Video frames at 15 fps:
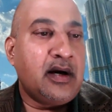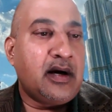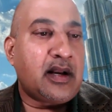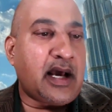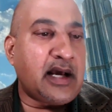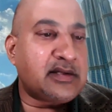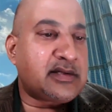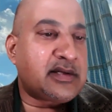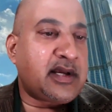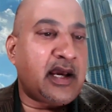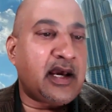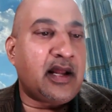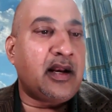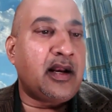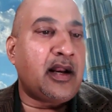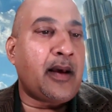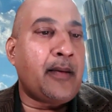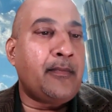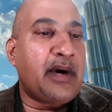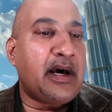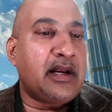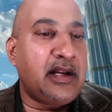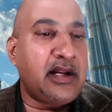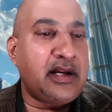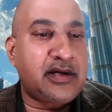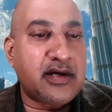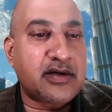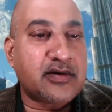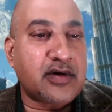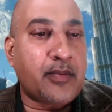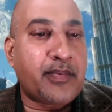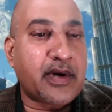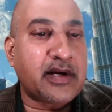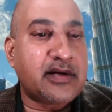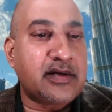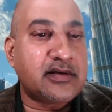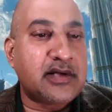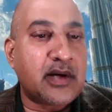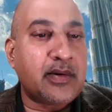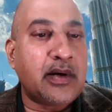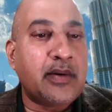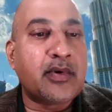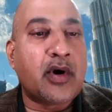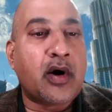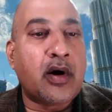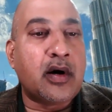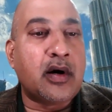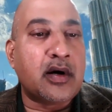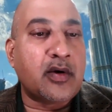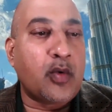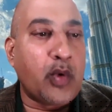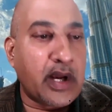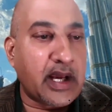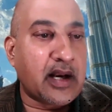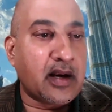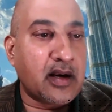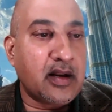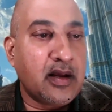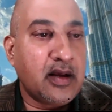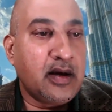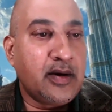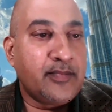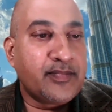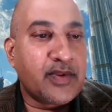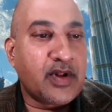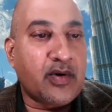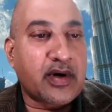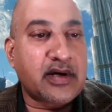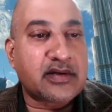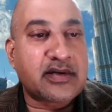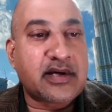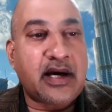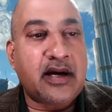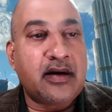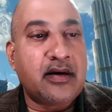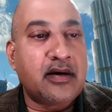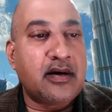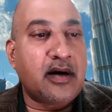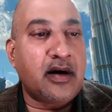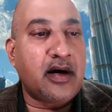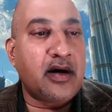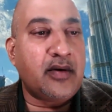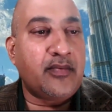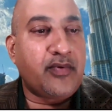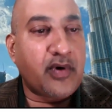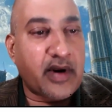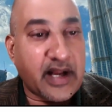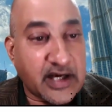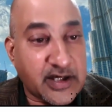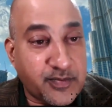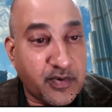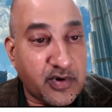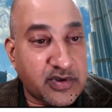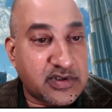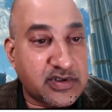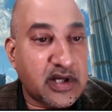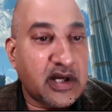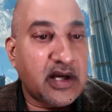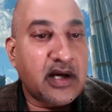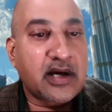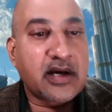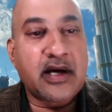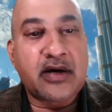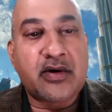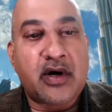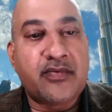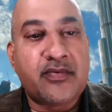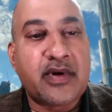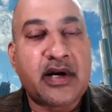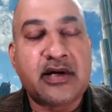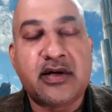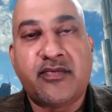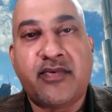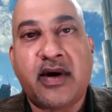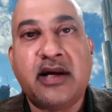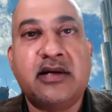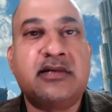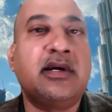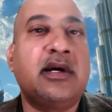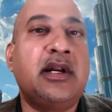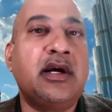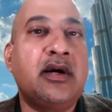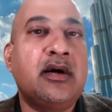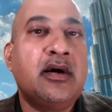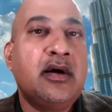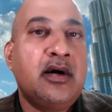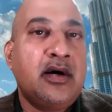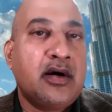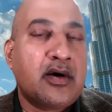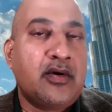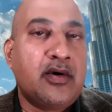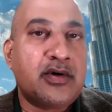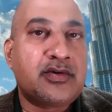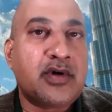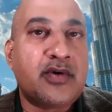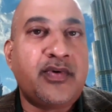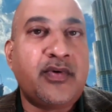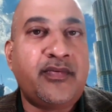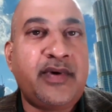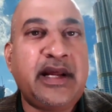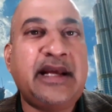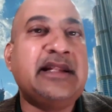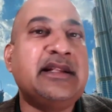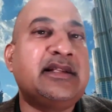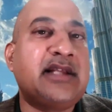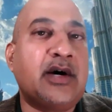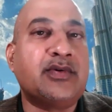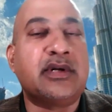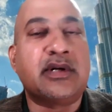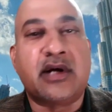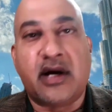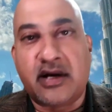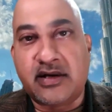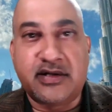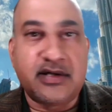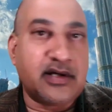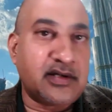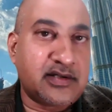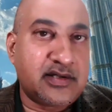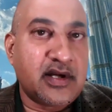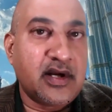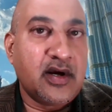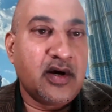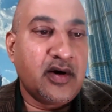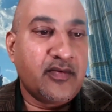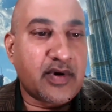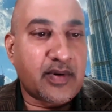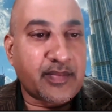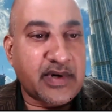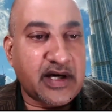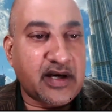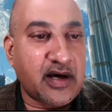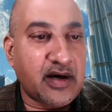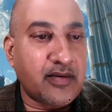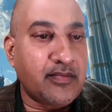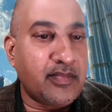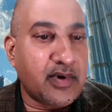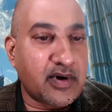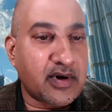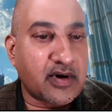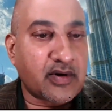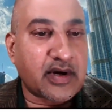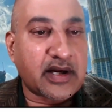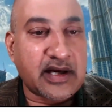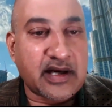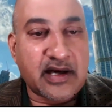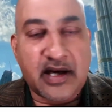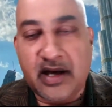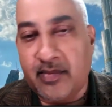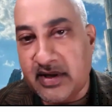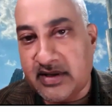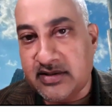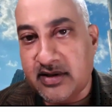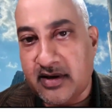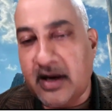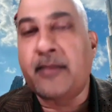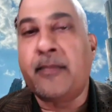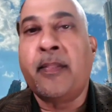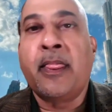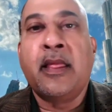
Large-scale malicious operations named Emerald Whale. Okay, scanned for exposed Git configuration files, stealing close to 15,000 credentials from GitHub, okay, GitLab, etc.